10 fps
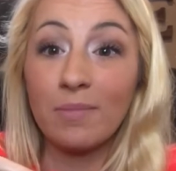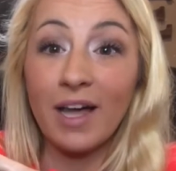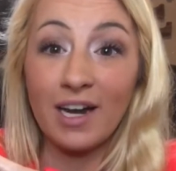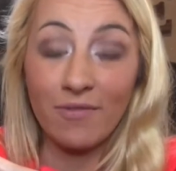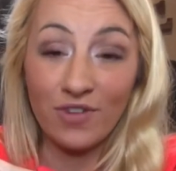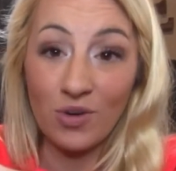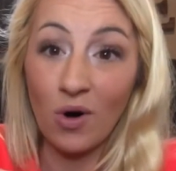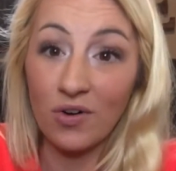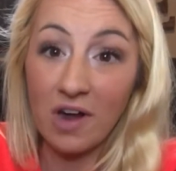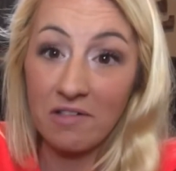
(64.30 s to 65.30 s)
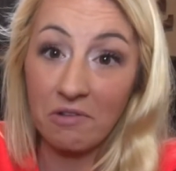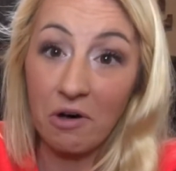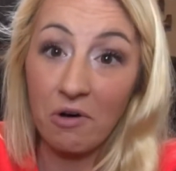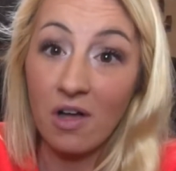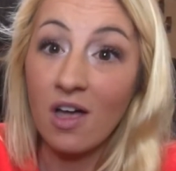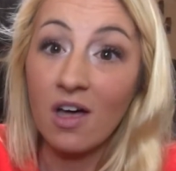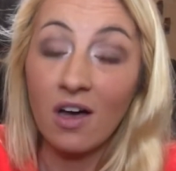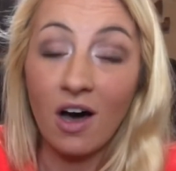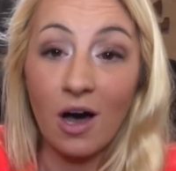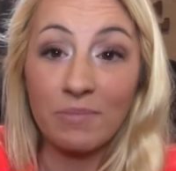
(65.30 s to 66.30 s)
light up for you all night long.
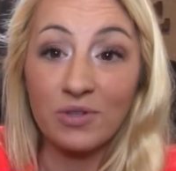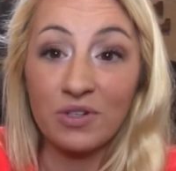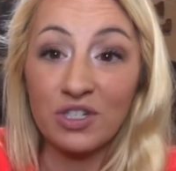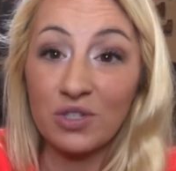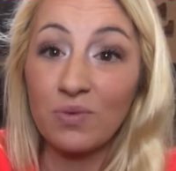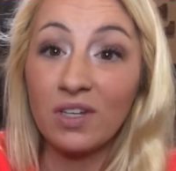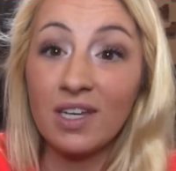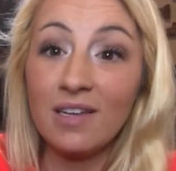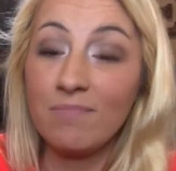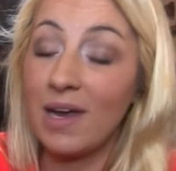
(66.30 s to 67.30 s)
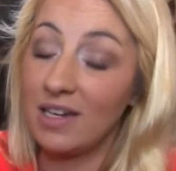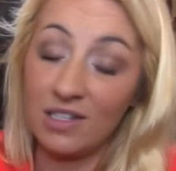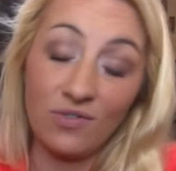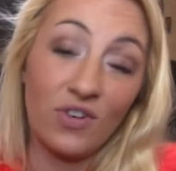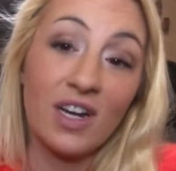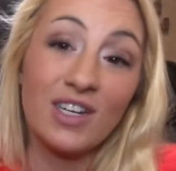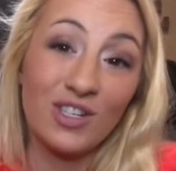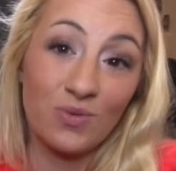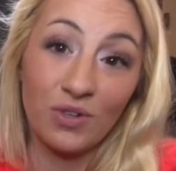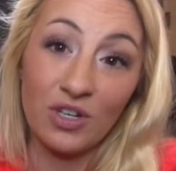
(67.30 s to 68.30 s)
So it's just really maintenance free and
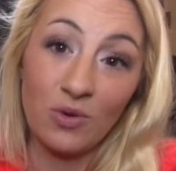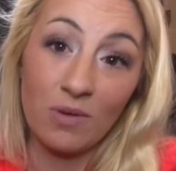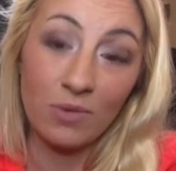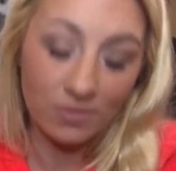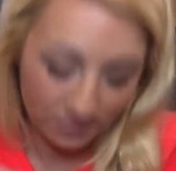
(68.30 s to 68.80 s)
just really adorable.